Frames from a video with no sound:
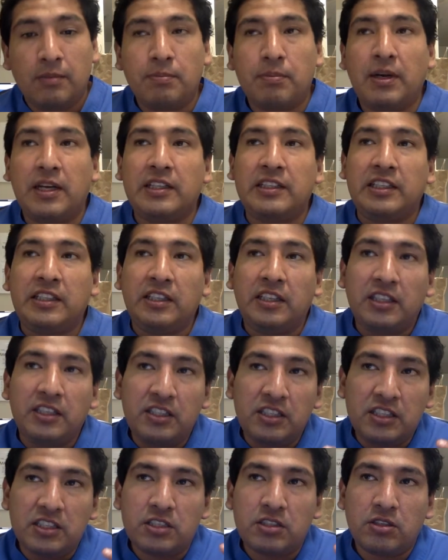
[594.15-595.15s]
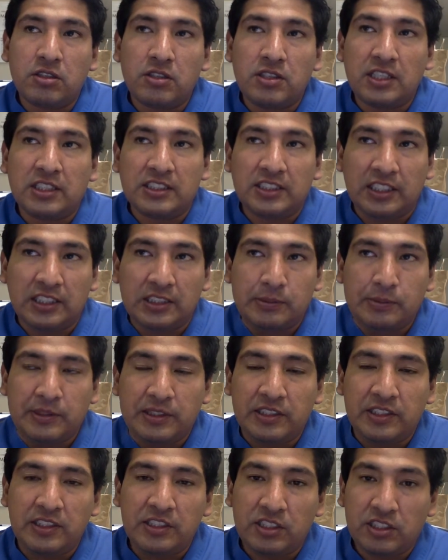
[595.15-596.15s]
But the initial
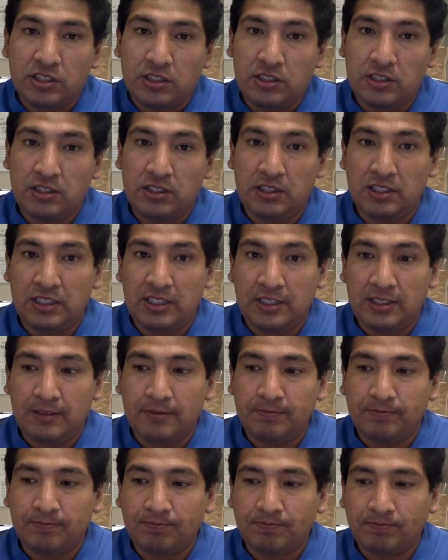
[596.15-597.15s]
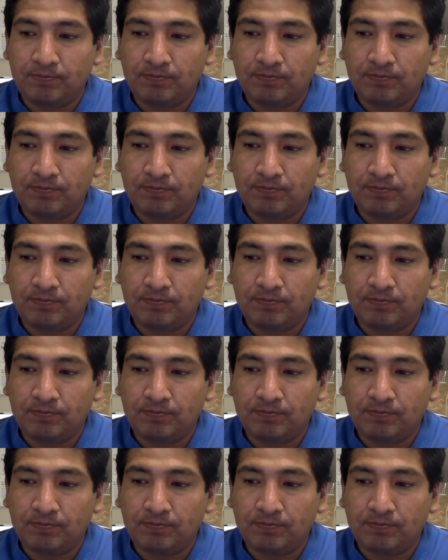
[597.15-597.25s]
assessment, the initial